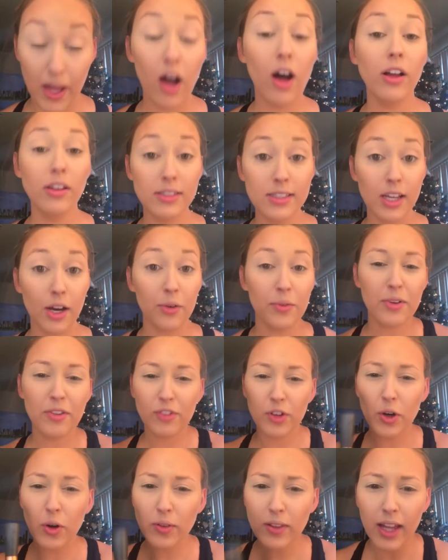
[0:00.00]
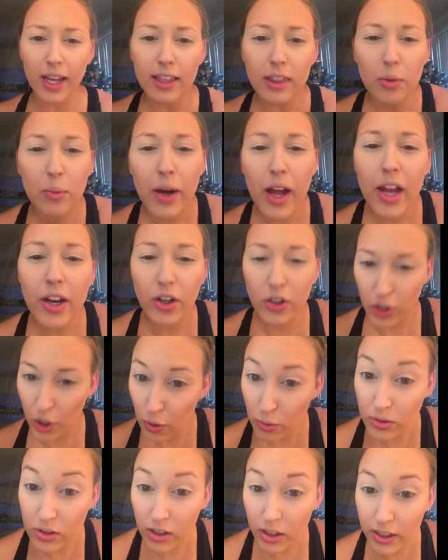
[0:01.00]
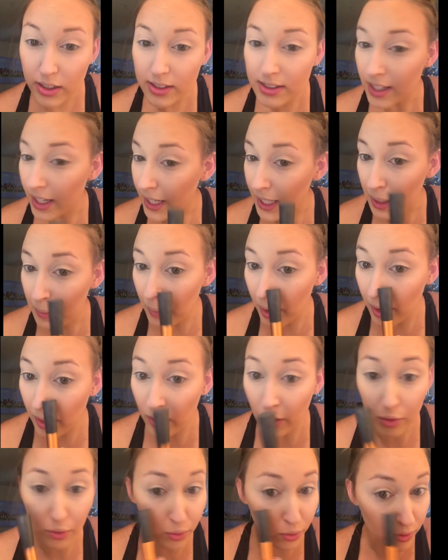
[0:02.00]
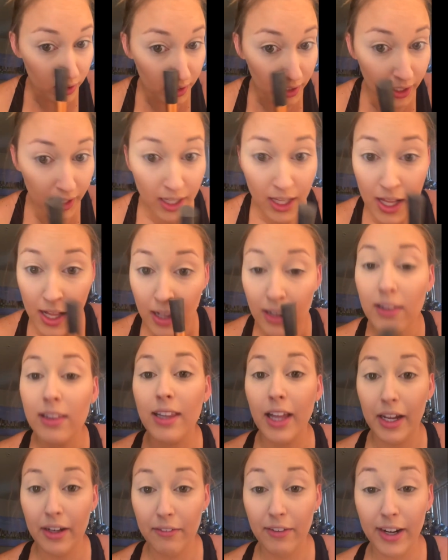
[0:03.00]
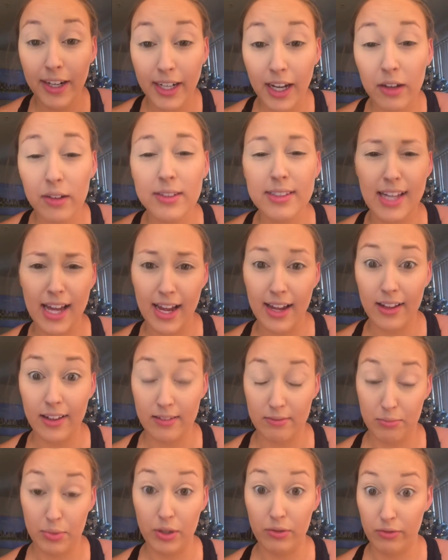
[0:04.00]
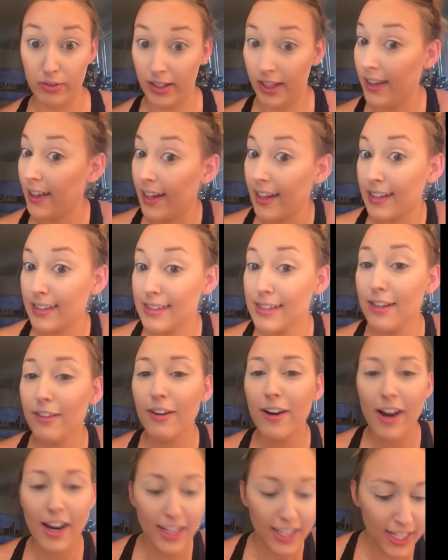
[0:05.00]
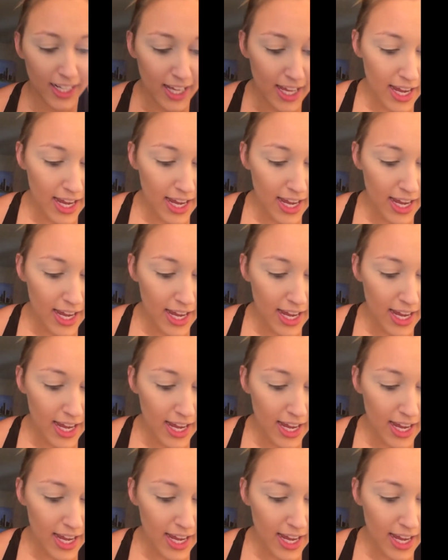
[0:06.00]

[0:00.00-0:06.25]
Also, if you don't like the way your nose looks, like it might look really light right now because I put really light concealer on it,